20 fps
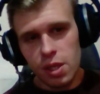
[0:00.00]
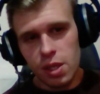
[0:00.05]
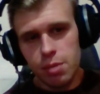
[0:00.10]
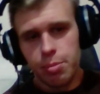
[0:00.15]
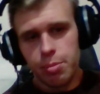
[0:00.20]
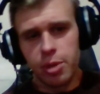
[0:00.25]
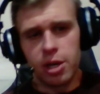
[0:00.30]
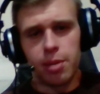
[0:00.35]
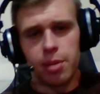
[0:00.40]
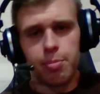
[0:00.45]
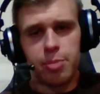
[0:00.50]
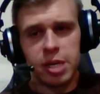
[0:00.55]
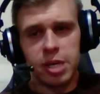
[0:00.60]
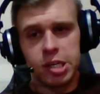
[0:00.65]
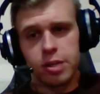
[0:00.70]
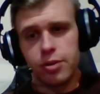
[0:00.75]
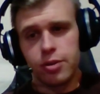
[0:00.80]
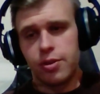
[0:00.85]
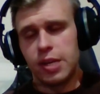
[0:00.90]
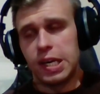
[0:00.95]
But a
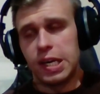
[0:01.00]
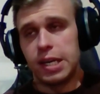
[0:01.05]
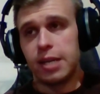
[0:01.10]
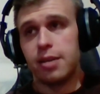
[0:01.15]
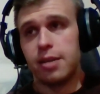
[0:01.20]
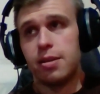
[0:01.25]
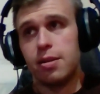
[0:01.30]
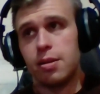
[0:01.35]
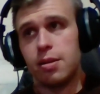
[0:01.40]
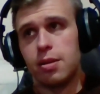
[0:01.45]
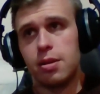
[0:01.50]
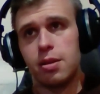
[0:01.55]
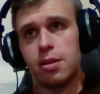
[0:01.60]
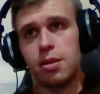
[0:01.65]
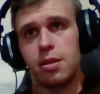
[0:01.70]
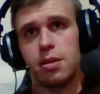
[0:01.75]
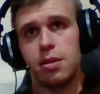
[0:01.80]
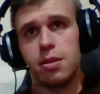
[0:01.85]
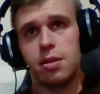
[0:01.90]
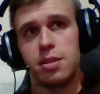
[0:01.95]
bigger thing
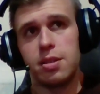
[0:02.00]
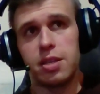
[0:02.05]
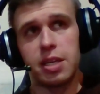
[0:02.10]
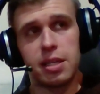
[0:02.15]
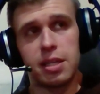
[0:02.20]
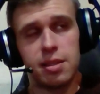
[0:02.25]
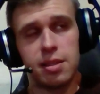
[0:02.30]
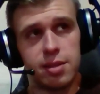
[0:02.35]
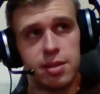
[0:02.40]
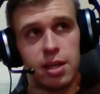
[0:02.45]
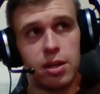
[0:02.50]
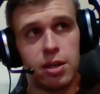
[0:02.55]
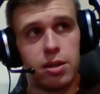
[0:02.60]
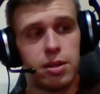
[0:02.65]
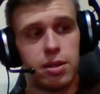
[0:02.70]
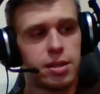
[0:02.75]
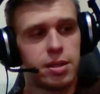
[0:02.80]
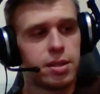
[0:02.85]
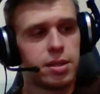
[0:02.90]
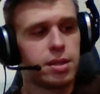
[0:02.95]
to
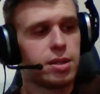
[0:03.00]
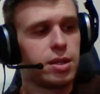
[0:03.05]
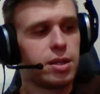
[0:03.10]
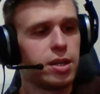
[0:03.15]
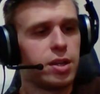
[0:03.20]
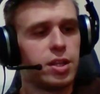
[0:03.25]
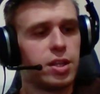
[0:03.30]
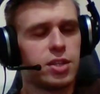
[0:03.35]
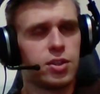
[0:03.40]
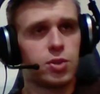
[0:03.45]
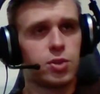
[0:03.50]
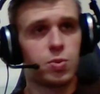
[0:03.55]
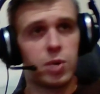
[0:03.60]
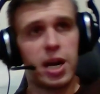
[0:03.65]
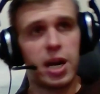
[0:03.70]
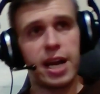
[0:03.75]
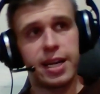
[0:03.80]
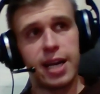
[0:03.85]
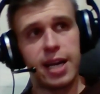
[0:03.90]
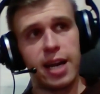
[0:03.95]
consider, and this is where
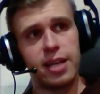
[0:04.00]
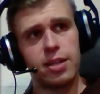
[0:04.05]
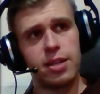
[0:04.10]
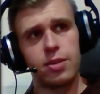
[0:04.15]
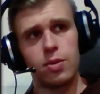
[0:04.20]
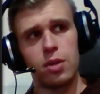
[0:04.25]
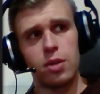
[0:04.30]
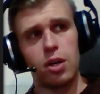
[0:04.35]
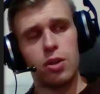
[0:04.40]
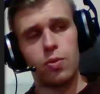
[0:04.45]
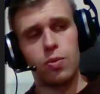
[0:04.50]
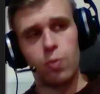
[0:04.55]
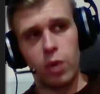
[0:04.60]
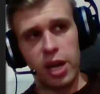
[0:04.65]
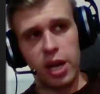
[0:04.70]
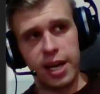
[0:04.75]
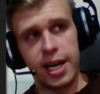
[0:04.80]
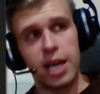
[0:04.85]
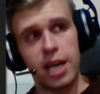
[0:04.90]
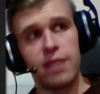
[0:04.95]
I kind of uh, what
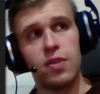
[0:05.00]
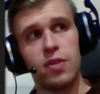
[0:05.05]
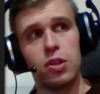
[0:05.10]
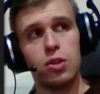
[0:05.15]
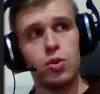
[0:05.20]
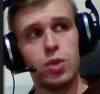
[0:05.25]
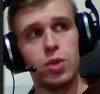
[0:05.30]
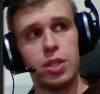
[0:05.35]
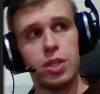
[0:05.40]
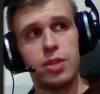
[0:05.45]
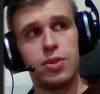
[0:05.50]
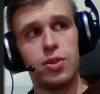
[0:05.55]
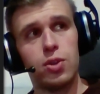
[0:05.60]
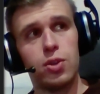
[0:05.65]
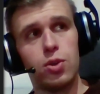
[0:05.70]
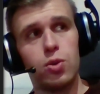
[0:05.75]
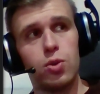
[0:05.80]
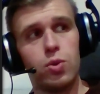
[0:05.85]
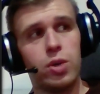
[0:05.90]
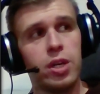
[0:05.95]
I kind of alluded
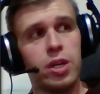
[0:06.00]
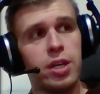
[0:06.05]
to.